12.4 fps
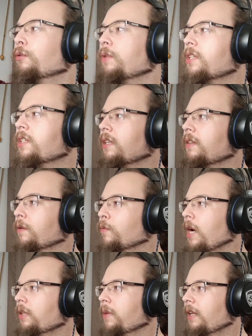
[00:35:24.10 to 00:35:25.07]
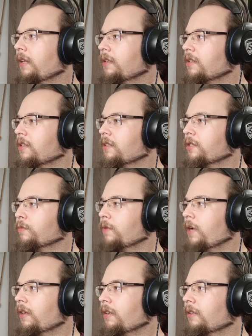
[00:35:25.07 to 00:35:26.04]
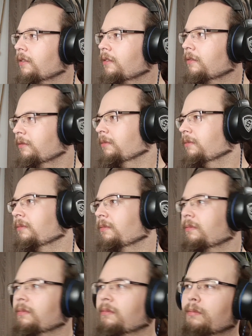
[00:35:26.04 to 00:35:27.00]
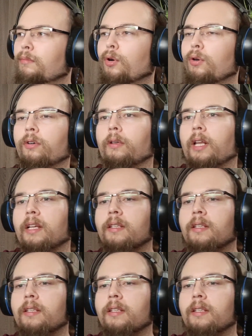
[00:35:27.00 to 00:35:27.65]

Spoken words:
reset the white balance this way? More or